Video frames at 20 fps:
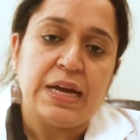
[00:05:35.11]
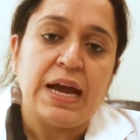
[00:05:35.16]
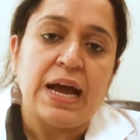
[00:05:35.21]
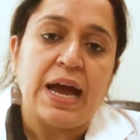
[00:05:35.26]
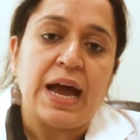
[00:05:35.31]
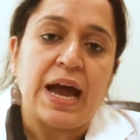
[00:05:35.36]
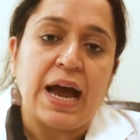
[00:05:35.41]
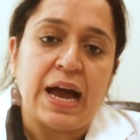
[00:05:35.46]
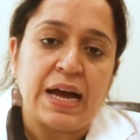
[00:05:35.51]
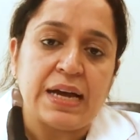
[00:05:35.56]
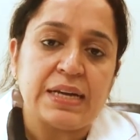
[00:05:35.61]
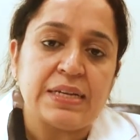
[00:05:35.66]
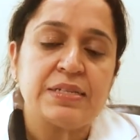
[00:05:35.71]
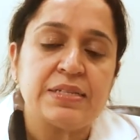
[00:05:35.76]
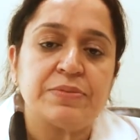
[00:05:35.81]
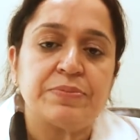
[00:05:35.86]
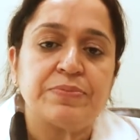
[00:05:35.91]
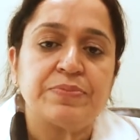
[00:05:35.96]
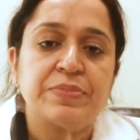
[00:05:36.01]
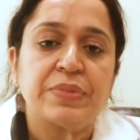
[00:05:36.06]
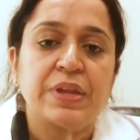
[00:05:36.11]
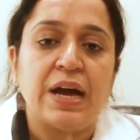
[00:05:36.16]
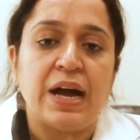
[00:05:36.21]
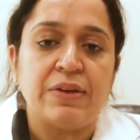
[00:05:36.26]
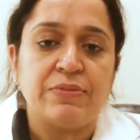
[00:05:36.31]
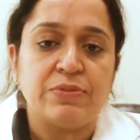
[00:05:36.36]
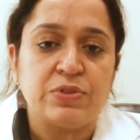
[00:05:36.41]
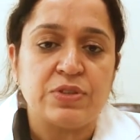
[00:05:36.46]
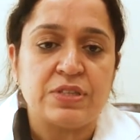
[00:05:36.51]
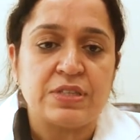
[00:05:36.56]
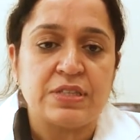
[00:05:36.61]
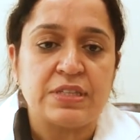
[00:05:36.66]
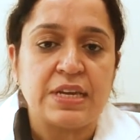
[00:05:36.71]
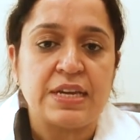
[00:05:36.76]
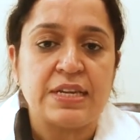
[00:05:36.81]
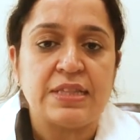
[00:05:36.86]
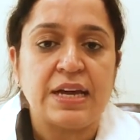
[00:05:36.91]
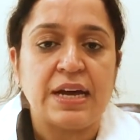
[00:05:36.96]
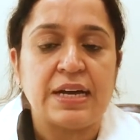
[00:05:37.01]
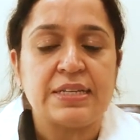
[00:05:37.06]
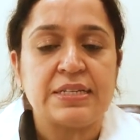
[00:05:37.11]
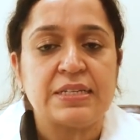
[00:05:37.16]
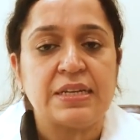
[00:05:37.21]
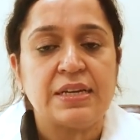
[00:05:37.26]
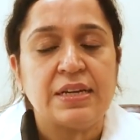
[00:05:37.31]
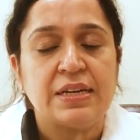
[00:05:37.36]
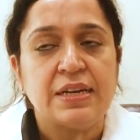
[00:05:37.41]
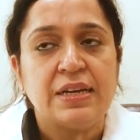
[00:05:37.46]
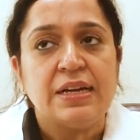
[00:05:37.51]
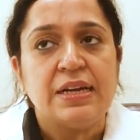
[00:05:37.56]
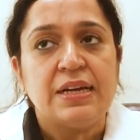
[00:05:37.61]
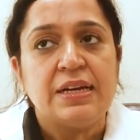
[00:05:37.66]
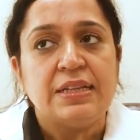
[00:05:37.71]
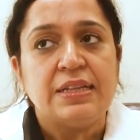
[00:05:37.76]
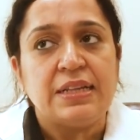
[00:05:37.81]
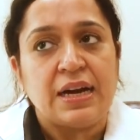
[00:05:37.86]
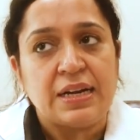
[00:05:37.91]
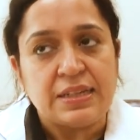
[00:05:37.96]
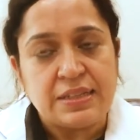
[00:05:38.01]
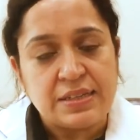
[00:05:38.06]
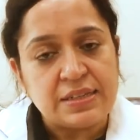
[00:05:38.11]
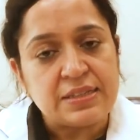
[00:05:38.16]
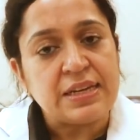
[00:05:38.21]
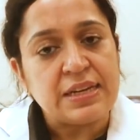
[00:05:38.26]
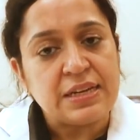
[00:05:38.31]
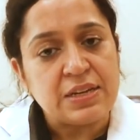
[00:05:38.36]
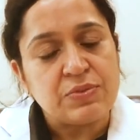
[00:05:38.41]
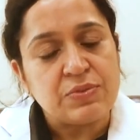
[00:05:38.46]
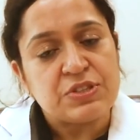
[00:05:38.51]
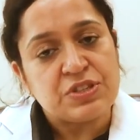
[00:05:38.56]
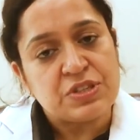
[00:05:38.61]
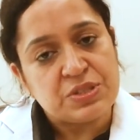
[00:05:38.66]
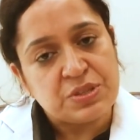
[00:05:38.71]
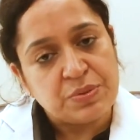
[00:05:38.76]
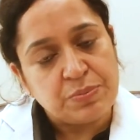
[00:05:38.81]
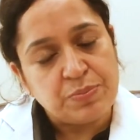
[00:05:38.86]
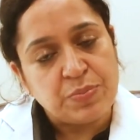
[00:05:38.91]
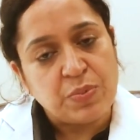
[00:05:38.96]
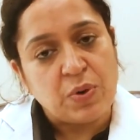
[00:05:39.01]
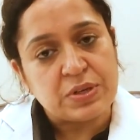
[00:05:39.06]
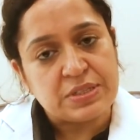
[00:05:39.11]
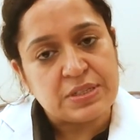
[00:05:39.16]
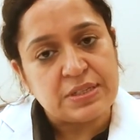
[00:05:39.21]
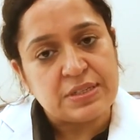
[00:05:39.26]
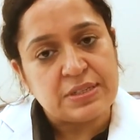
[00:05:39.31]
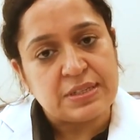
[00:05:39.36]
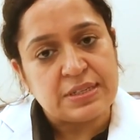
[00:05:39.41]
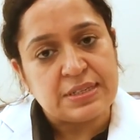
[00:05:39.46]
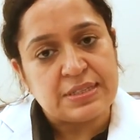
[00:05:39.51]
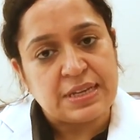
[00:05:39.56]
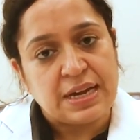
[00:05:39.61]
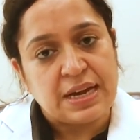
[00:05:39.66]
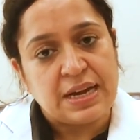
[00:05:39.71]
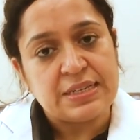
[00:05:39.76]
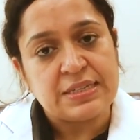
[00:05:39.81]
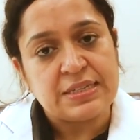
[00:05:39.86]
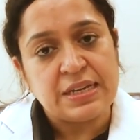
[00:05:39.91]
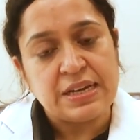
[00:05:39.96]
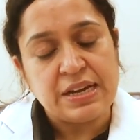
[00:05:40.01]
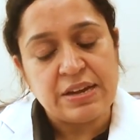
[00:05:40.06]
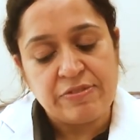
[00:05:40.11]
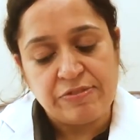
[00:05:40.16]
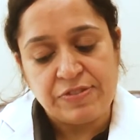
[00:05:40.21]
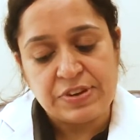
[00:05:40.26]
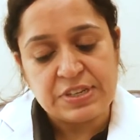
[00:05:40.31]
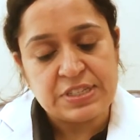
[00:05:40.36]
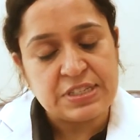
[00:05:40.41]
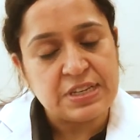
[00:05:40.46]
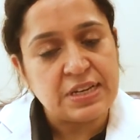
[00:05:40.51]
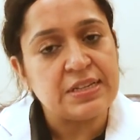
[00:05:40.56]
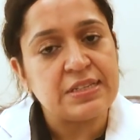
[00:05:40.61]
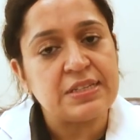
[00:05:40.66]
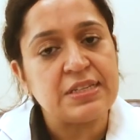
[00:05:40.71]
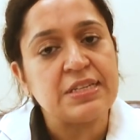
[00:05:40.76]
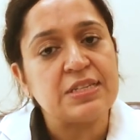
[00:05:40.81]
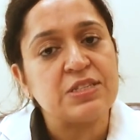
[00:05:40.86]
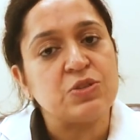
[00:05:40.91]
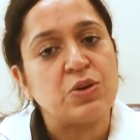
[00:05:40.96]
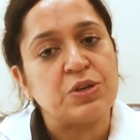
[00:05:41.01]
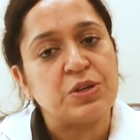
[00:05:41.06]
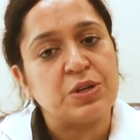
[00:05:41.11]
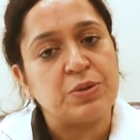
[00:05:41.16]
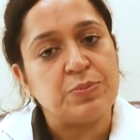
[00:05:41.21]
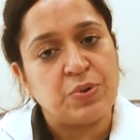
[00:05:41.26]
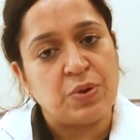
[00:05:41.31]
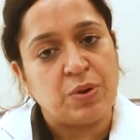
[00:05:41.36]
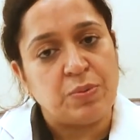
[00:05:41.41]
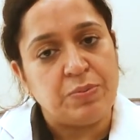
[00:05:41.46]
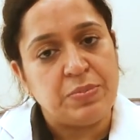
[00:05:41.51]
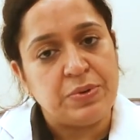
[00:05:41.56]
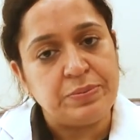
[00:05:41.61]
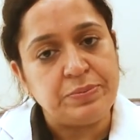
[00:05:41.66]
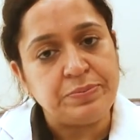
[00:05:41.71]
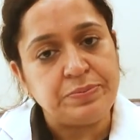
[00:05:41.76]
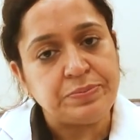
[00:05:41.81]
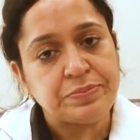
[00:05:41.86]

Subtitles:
And I would say that the other thing which is important is that if fertility is not a problem,